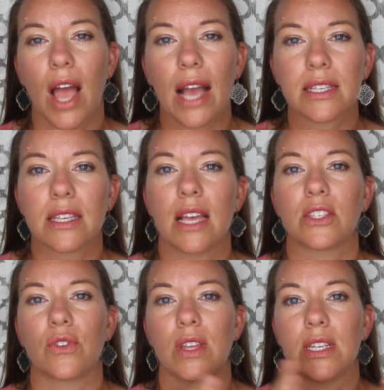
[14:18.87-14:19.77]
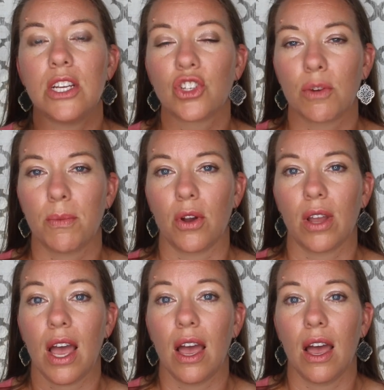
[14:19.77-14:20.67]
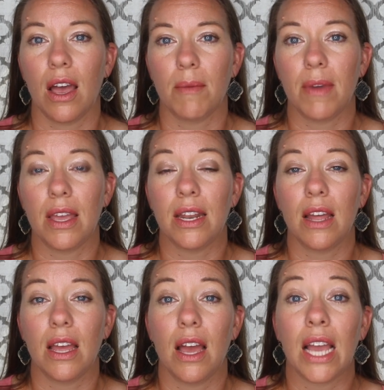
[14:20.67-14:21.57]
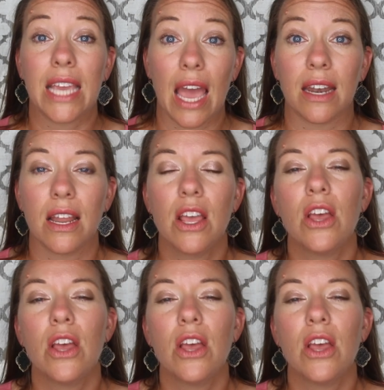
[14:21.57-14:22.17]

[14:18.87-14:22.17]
access or the teacher book again.